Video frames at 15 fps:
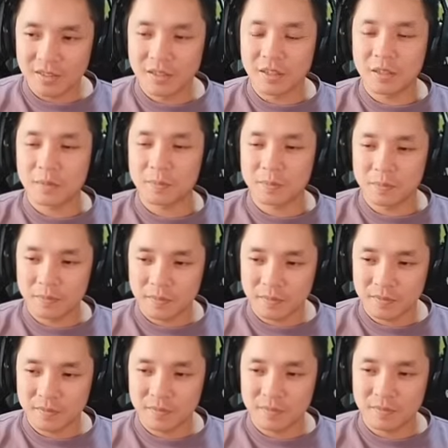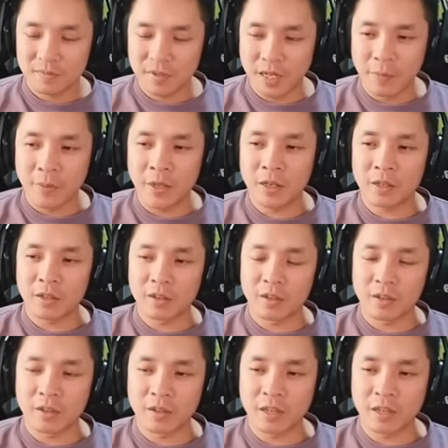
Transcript: Yeah. I mean, the